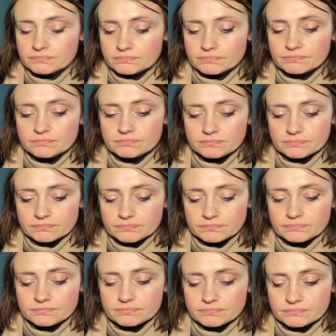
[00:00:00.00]

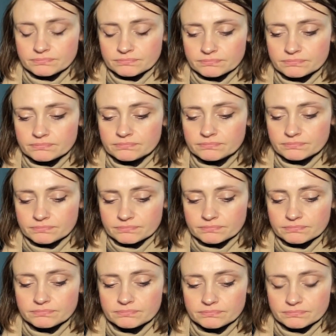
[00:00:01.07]

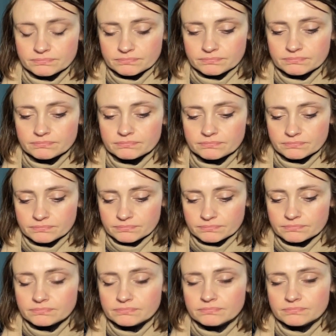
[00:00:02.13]

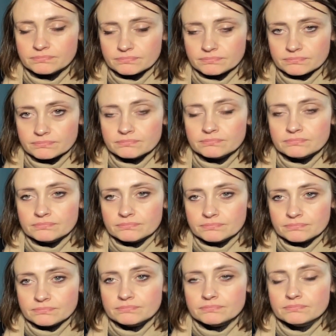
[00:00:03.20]

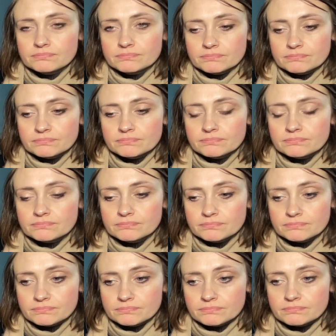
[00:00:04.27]

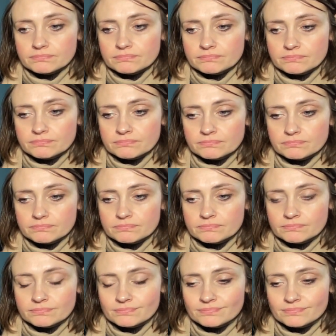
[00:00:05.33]

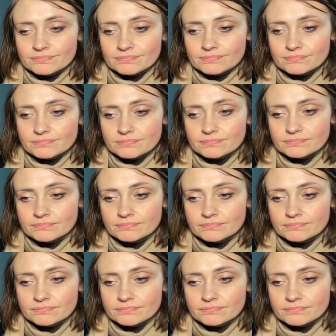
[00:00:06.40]
[no speech]